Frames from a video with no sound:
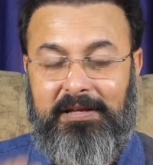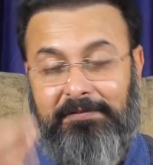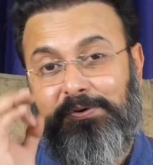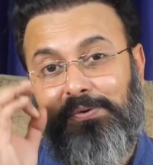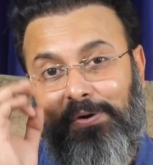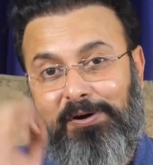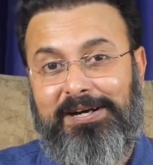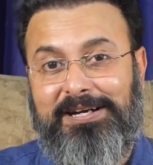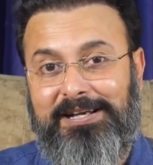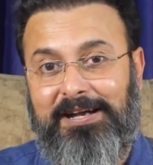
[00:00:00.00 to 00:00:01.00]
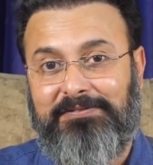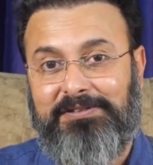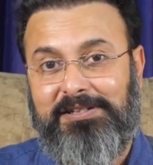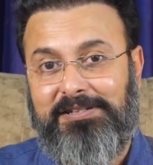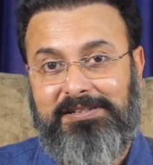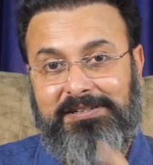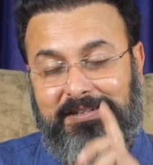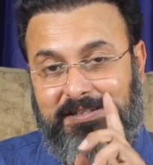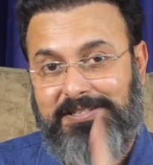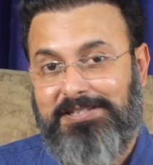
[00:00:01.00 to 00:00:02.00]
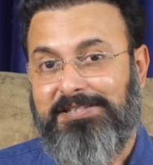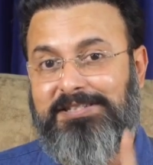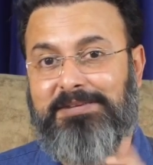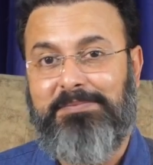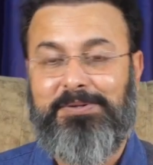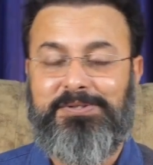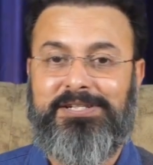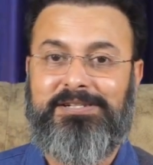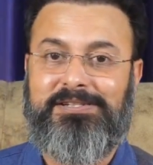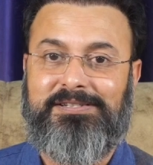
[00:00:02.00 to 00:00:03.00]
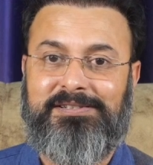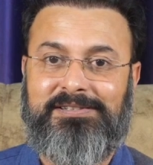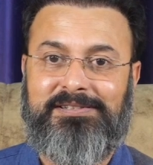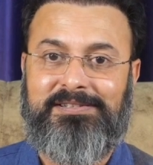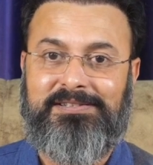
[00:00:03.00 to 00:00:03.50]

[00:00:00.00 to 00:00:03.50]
If you already have children, concerns about children.